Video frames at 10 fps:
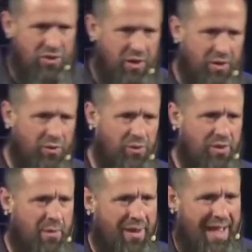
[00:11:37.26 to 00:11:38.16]
in a
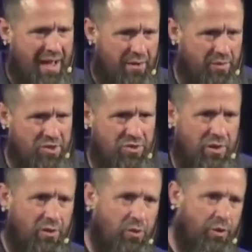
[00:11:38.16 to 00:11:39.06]
struggle, coming out of
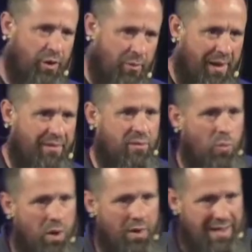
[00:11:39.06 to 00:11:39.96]
a struggle, or you're
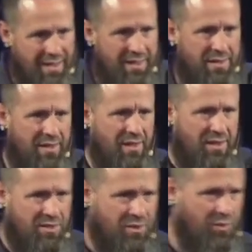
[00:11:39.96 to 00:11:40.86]
about to walk
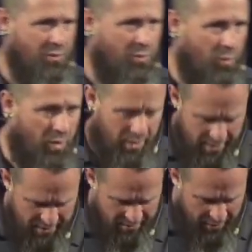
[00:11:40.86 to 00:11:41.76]
into
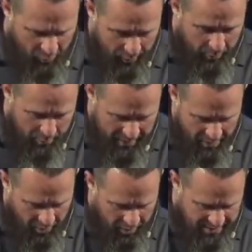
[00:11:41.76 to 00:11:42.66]
one. There
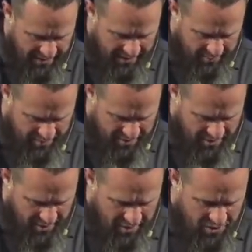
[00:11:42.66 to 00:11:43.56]
will be hard
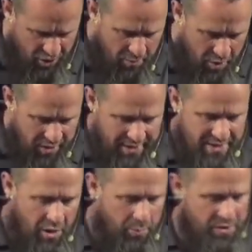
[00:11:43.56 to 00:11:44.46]
times. So,
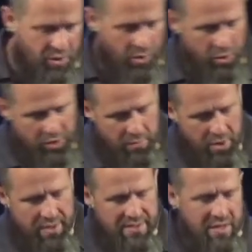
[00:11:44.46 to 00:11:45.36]
communities help us
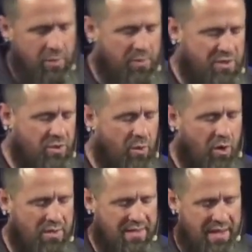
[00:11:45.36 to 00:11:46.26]
grow, communities help us
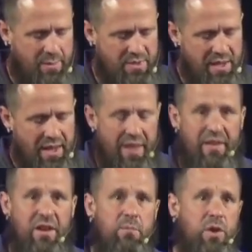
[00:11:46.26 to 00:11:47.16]
through hard times,
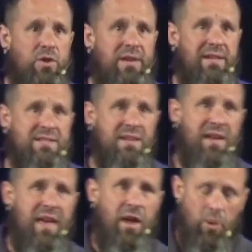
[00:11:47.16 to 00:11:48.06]
and then
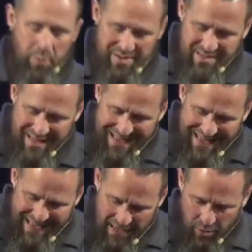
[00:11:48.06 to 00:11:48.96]
communities help
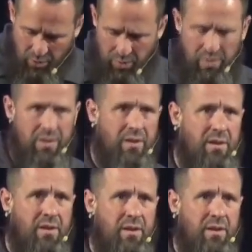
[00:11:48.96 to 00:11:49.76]
us heal